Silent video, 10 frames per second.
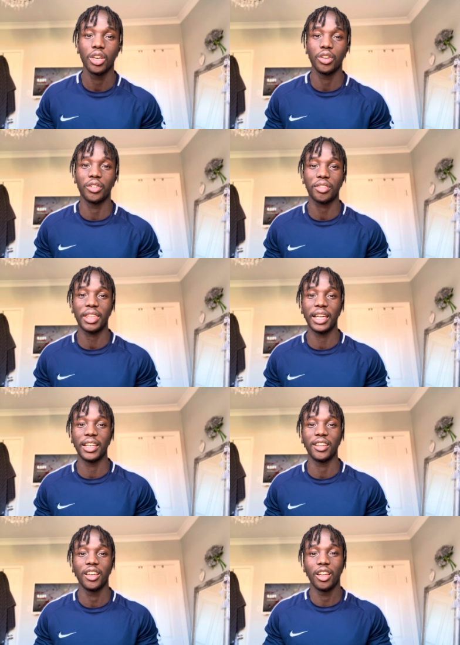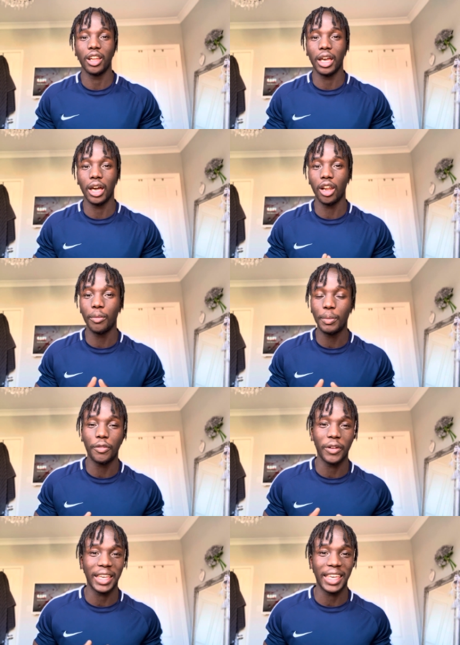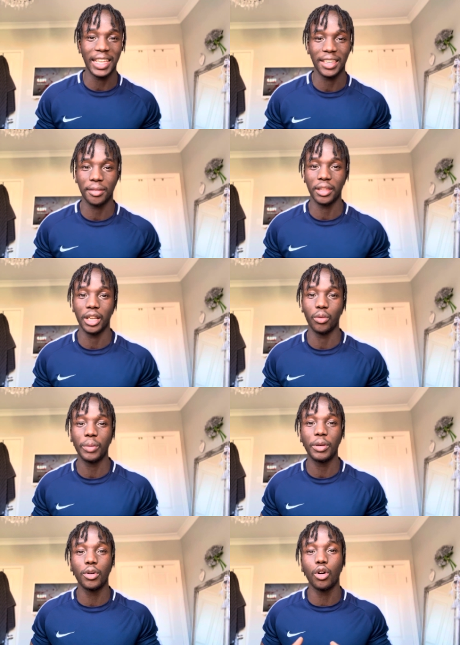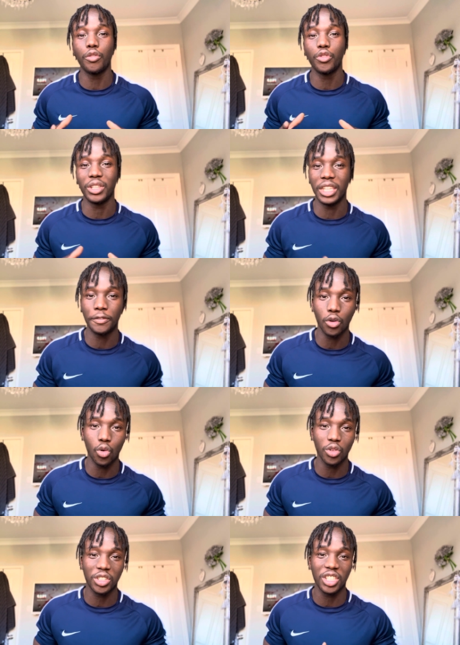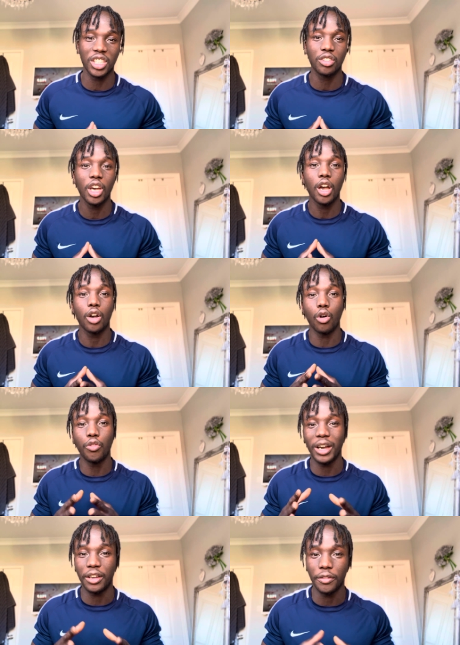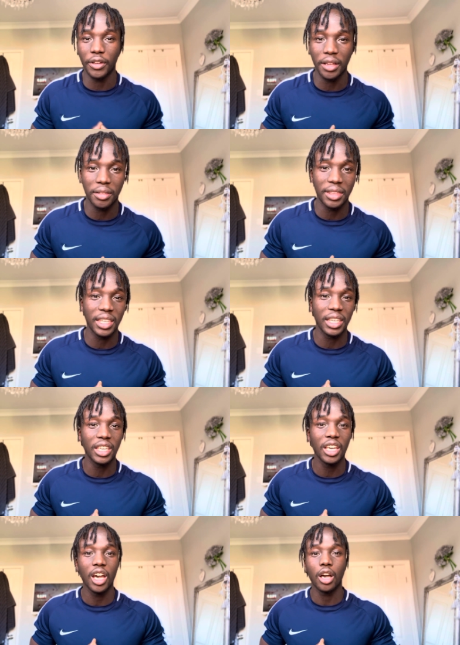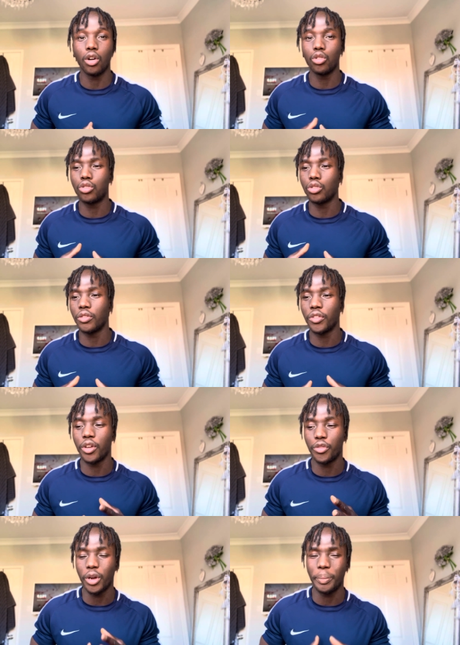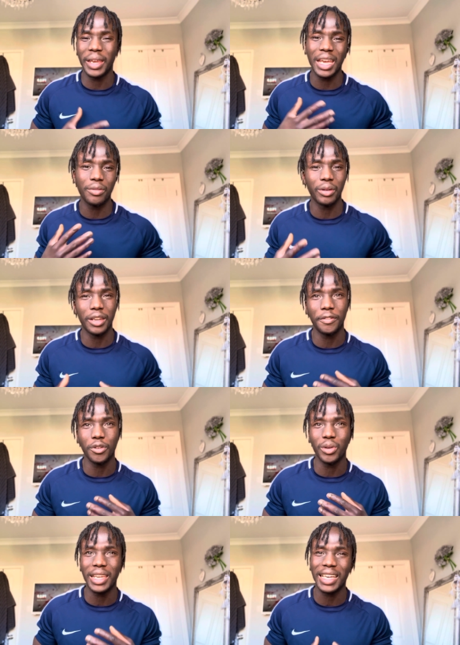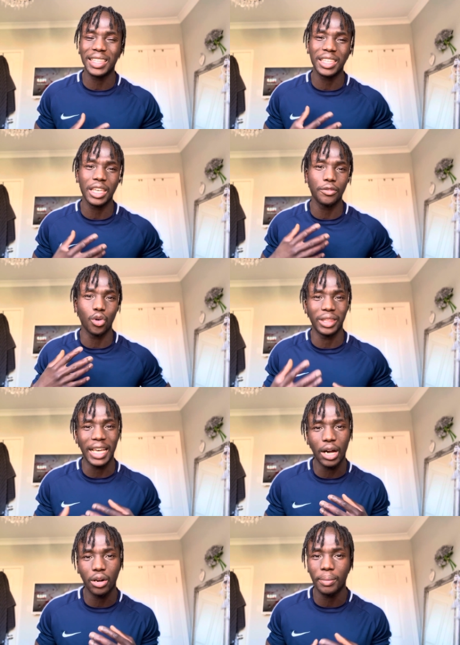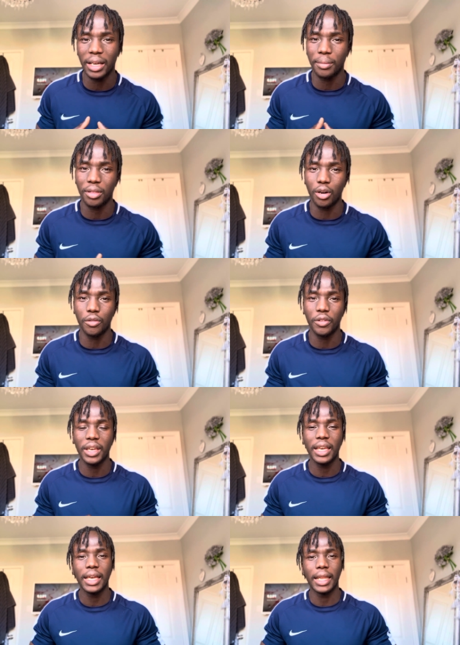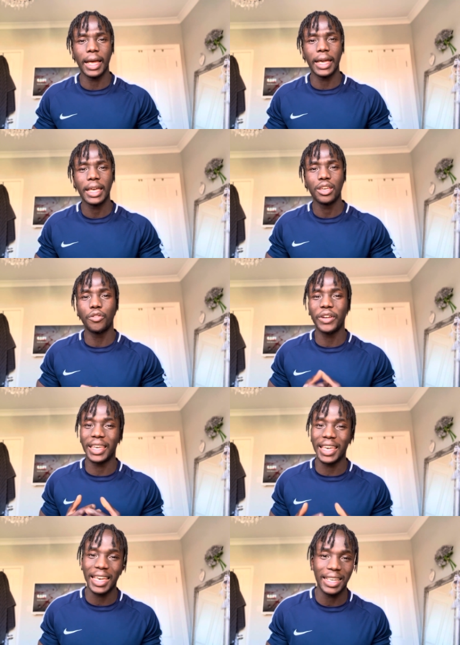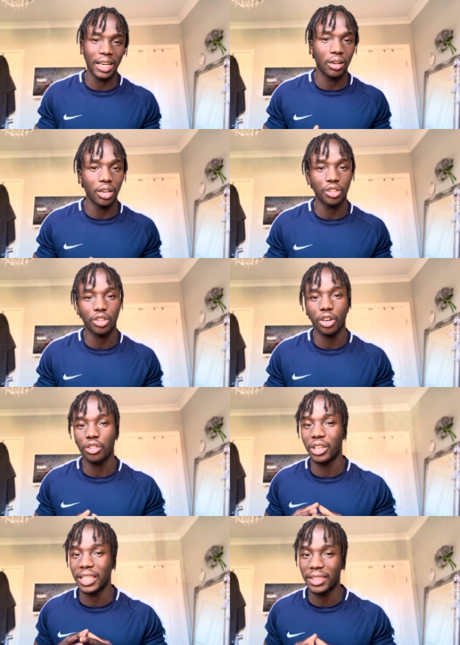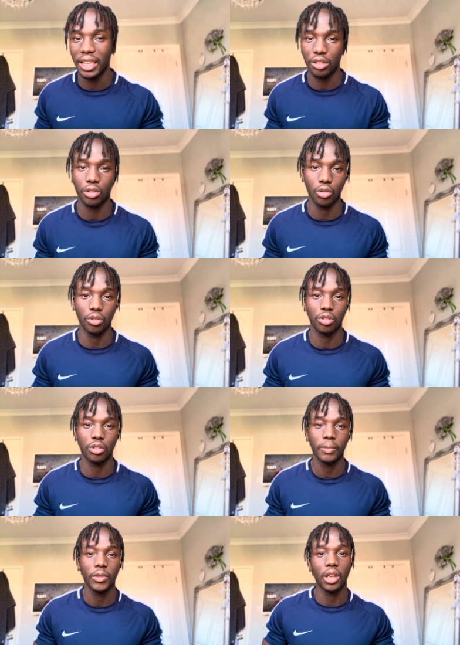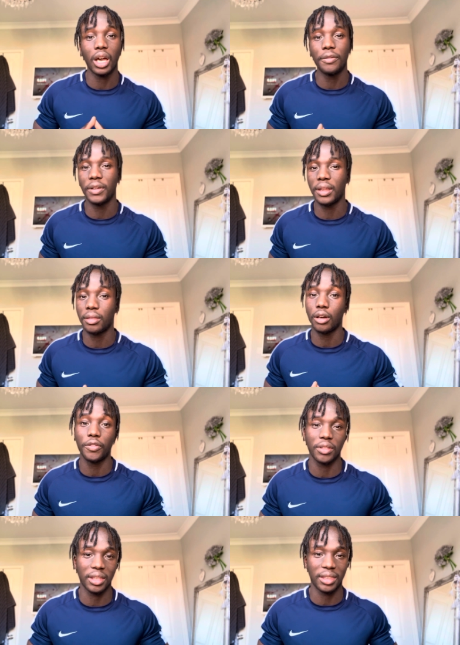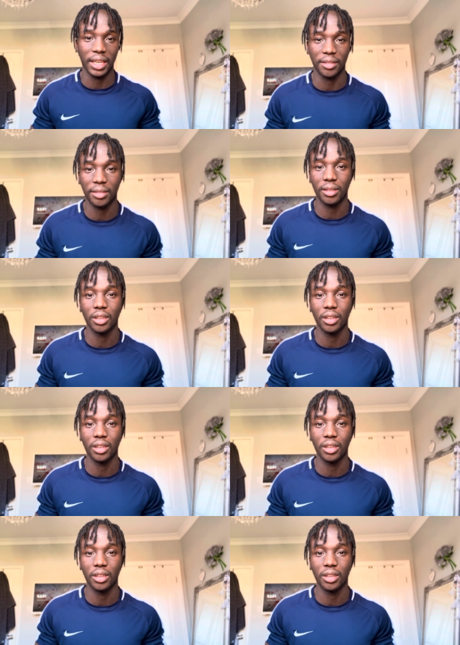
You understand? Like, a lot of people forget this. And when people go through difficulties, go through adversity, go through a period where they feel negative or down about themselves, like, you're forgetting that God is constantly testing us. Life in itself is a test.